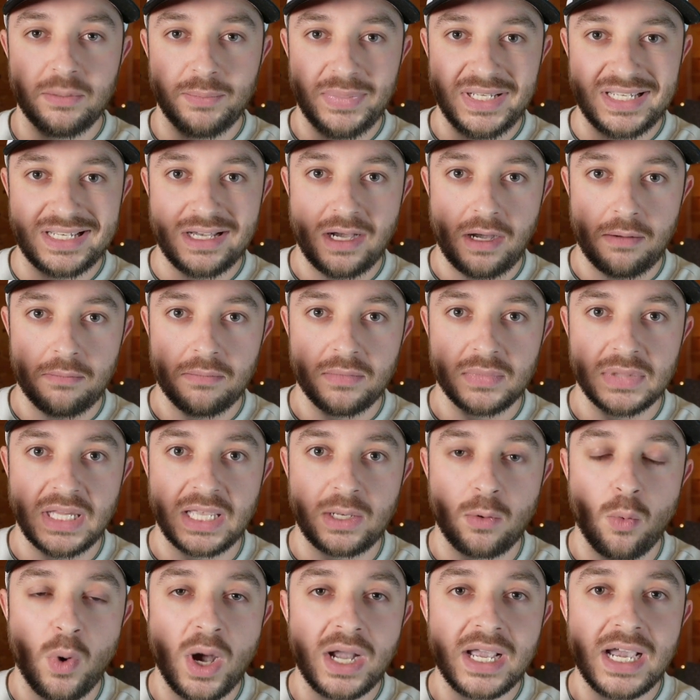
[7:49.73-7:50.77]
to become?
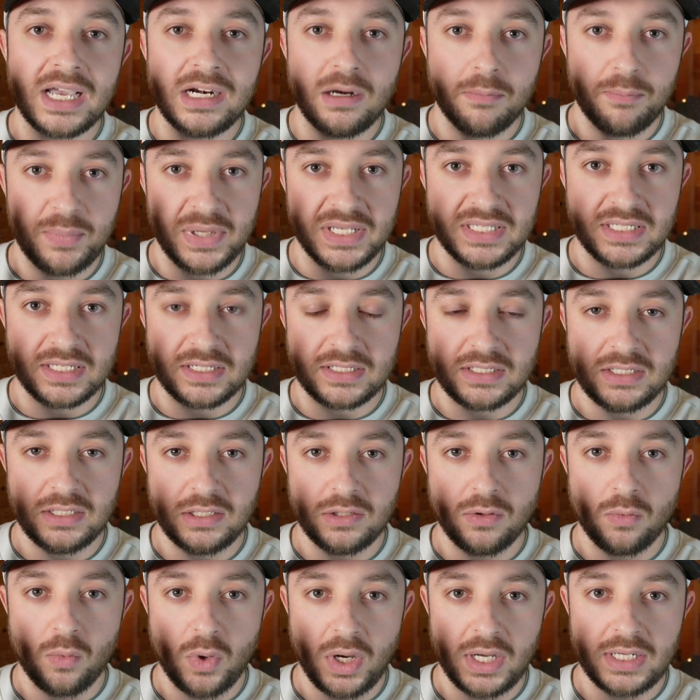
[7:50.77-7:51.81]
Like, what kind of business do
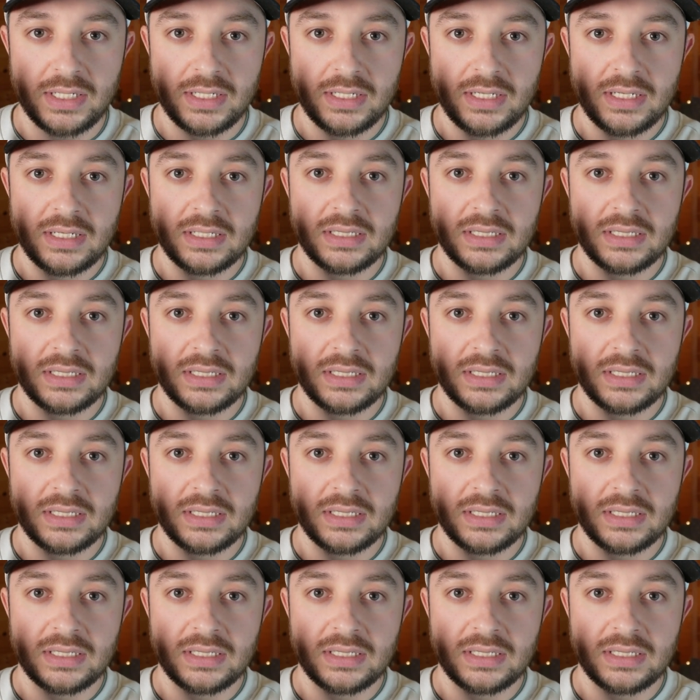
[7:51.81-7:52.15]
you want?